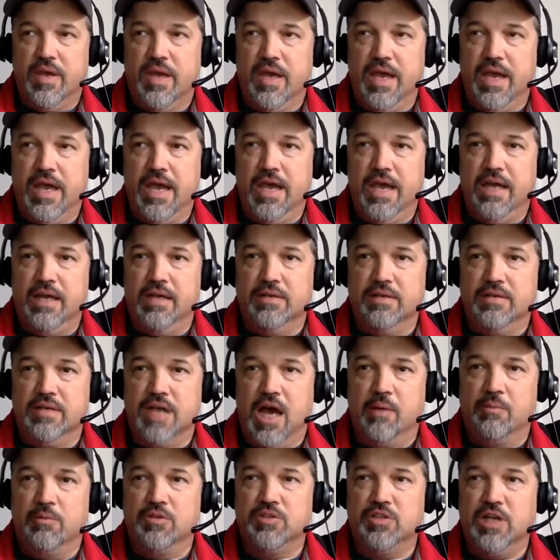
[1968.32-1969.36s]
And
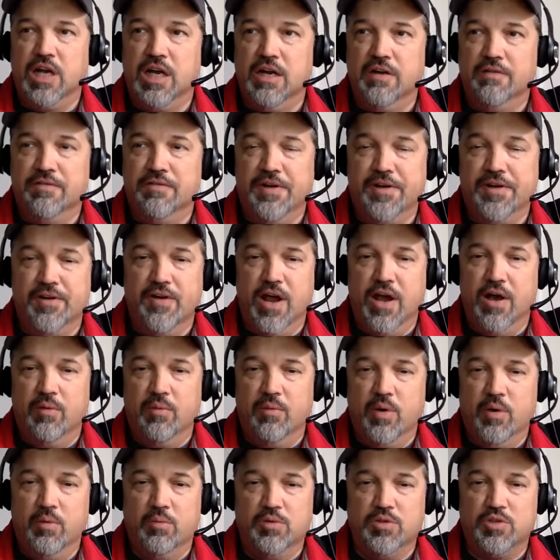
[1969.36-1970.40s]
Tom was trying to figure
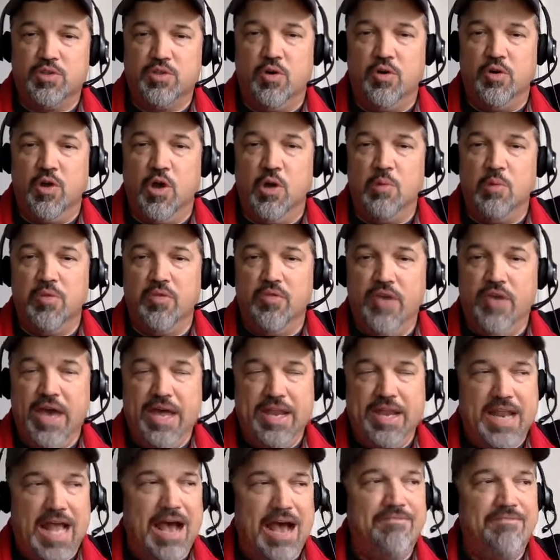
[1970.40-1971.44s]
out what was going on with
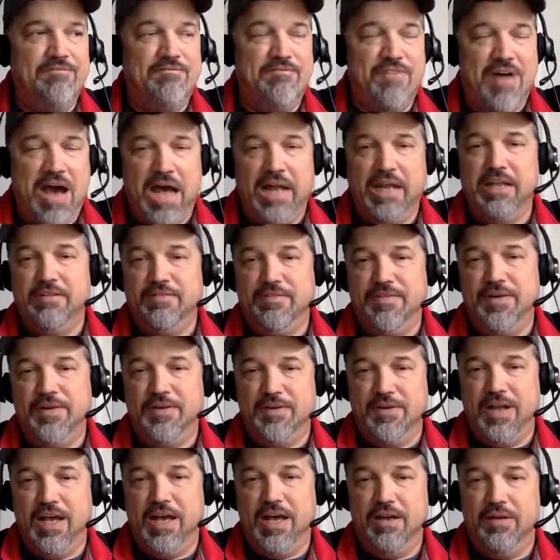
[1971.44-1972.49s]
that. And I finally
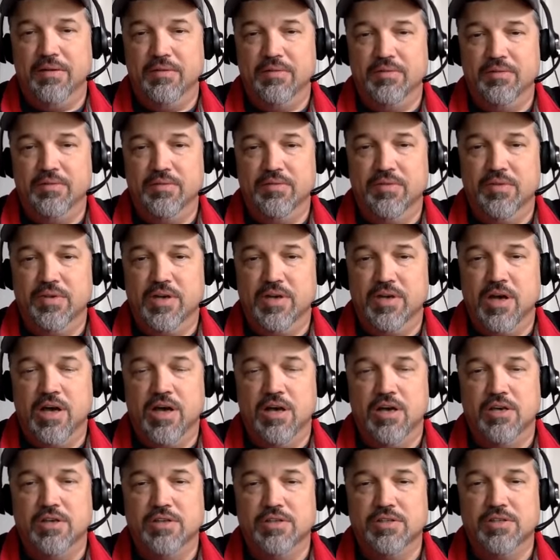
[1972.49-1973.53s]
figured out the
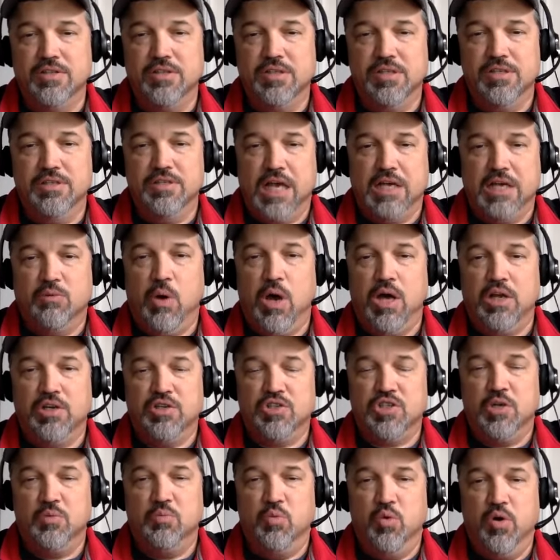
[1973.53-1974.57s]
cause is I
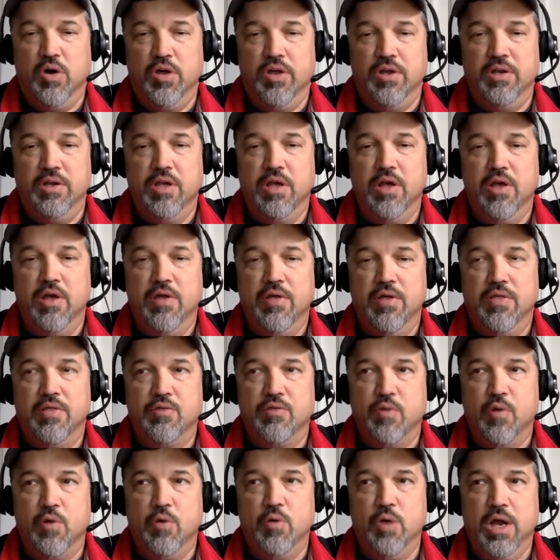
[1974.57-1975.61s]
watched someone
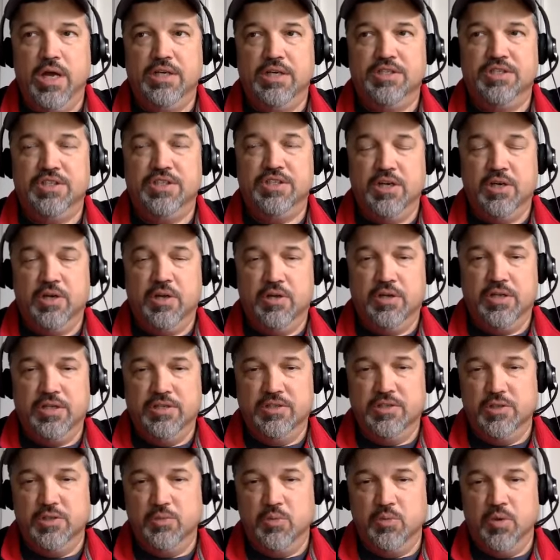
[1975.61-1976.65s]
throw a shell
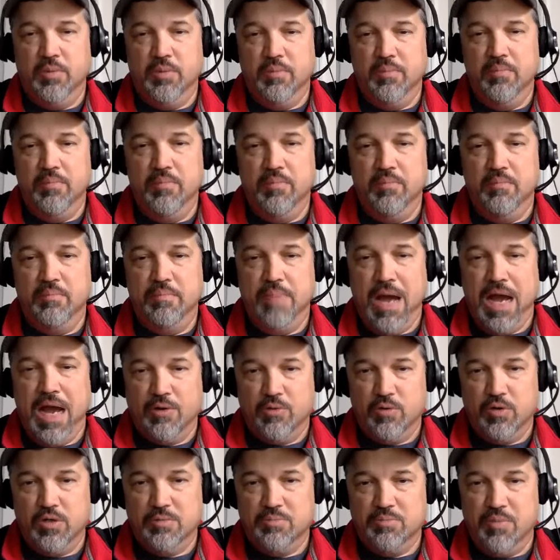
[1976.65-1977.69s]
into one
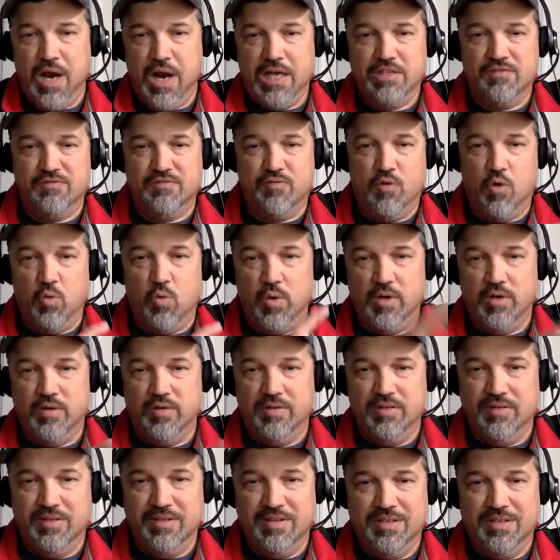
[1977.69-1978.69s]
backwards, brass forward.